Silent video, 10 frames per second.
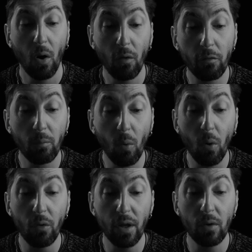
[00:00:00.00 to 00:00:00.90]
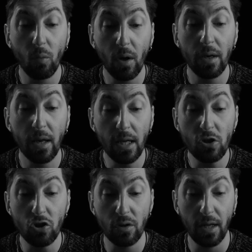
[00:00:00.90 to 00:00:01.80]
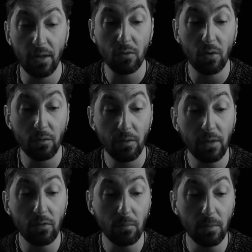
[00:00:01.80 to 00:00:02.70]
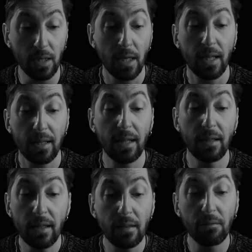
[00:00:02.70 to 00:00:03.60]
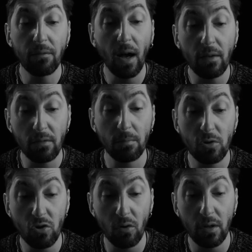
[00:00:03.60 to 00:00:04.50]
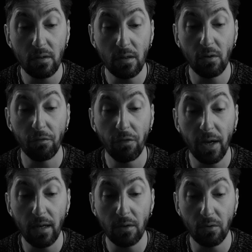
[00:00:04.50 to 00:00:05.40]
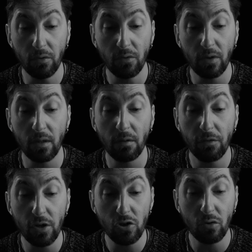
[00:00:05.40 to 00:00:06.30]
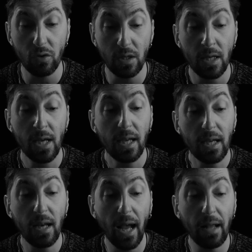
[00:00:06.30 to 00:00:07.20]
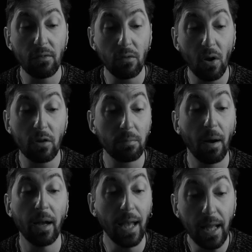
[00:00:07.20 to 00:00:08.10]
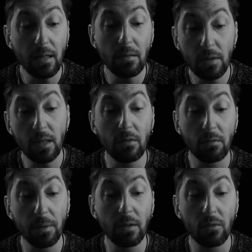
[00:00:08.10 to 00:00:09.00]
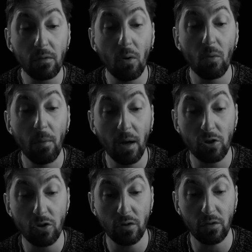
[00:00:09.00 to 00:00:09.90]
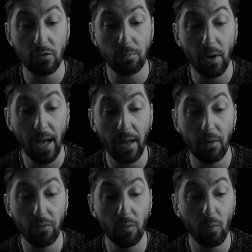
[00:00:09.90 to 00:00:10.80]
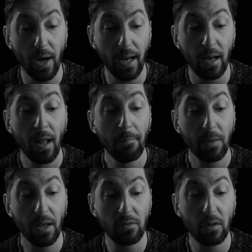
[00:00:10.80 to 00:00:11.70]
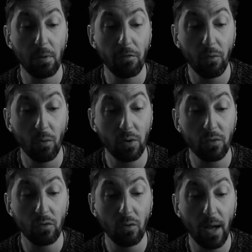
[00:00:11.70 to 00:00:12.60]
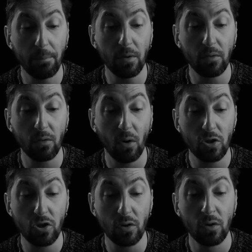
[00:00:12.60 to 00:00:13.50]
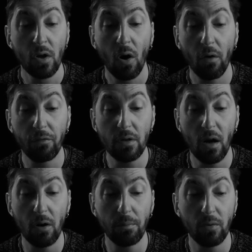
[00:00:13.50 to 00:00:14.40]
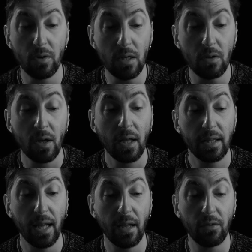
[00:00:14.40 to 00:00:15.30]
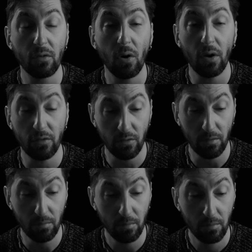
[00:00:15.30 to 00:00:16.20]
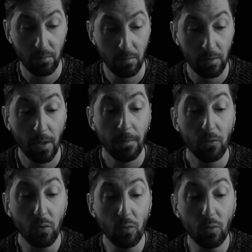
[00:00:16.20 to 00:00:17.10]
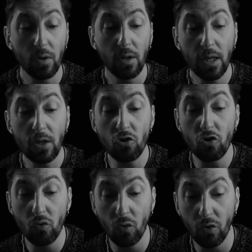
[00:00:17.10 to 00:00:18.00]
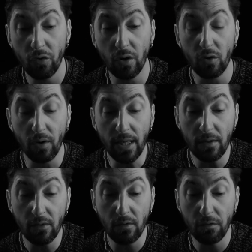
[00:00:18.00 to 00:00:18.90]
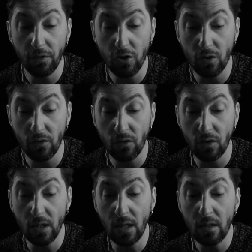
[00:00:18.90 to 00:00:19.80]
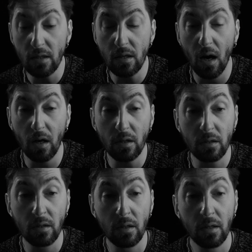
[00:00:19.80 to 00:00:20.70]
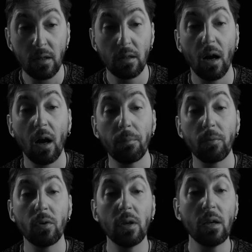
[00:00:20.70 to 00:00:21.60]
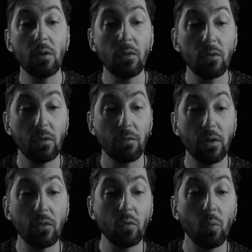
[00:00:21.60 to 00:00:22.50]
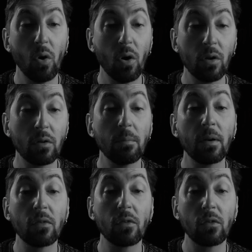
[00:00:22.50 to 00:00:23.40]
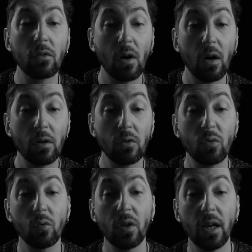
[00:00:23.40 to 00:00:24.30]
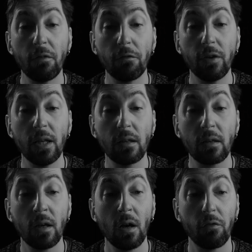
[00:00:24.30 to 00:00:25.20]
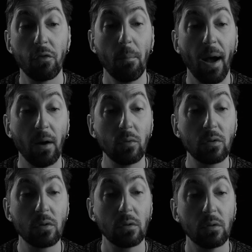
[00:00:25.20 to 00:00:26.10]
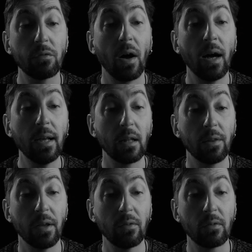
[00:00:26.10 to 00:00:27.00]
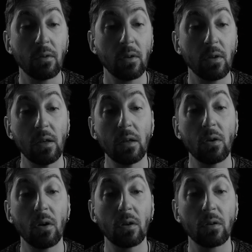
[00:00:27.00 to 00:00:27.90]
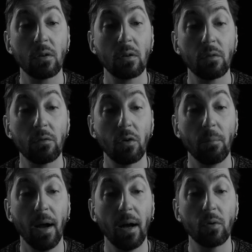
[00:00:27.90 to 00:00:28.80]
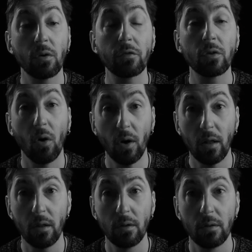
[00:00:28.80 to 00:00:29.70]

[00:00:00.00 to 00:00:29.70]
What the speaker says: of more than one nation has convinced me that in the vast majority of failures in the fishery, it has not by any means been so much the spread of the whale as the before described exhaustion of the harpooner that has caused them. To ensure the greatest efficiency in the dart, the harpooners of this world must start to their feet from out of idleness and not from out of toil.